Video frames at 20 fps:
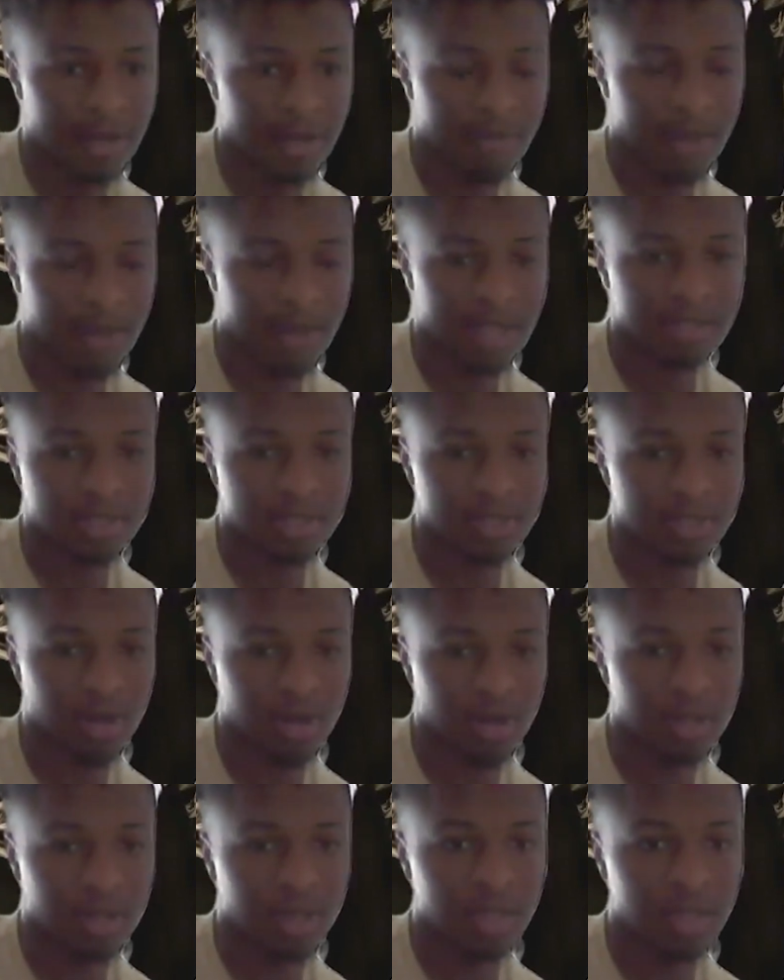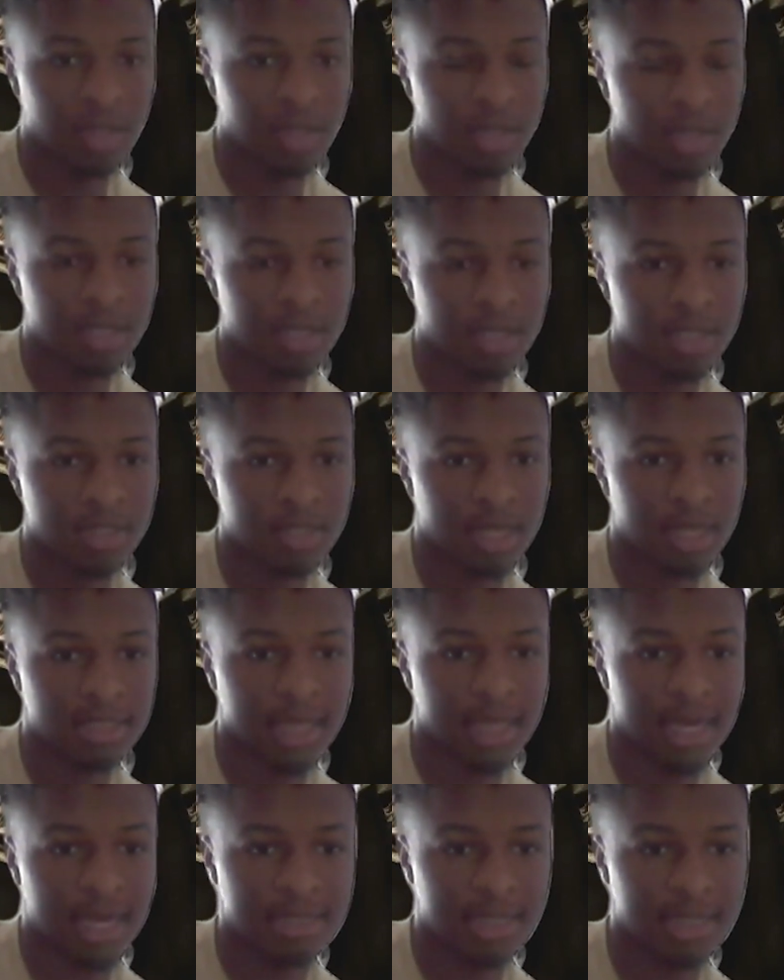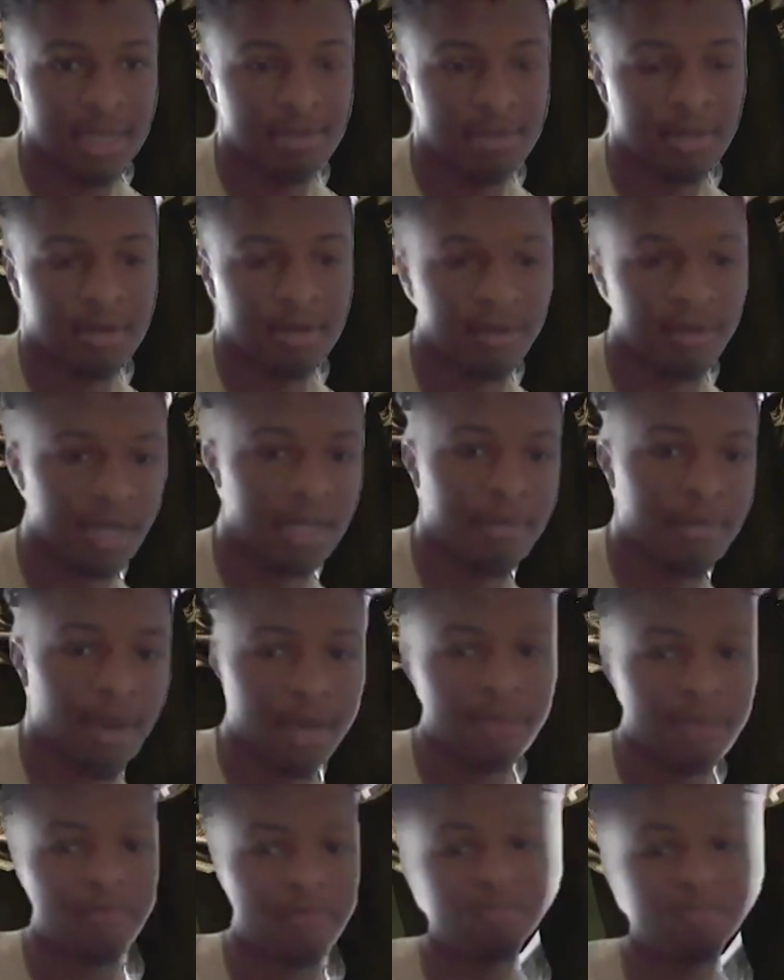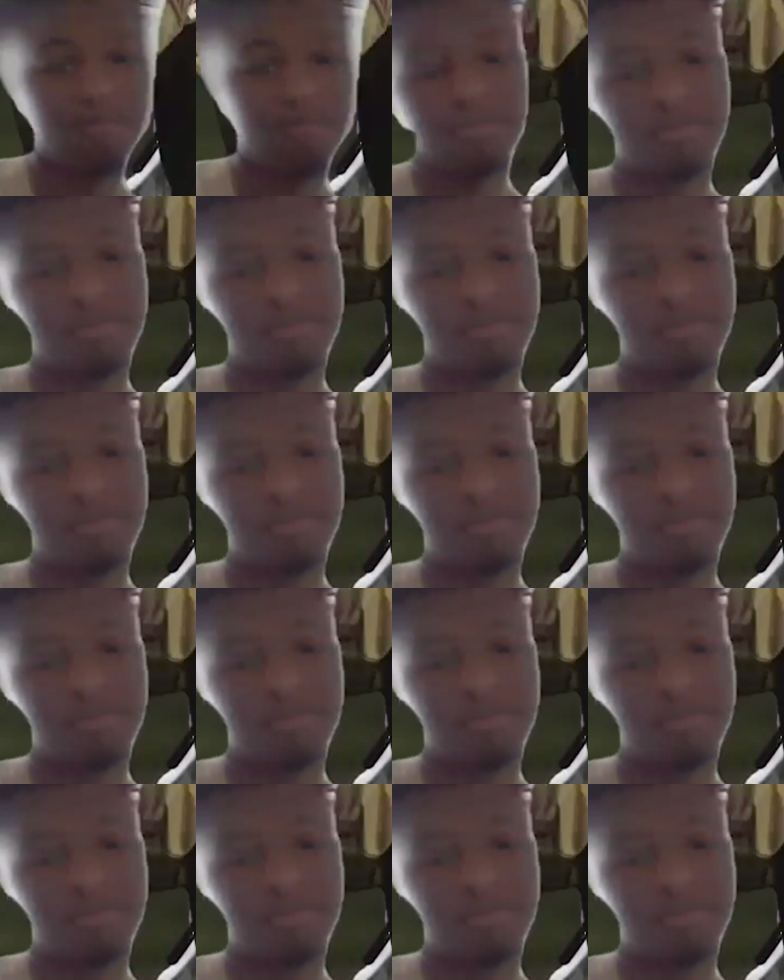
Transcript: faster, stronger, trying to stay in shape, and I'm ready to get back.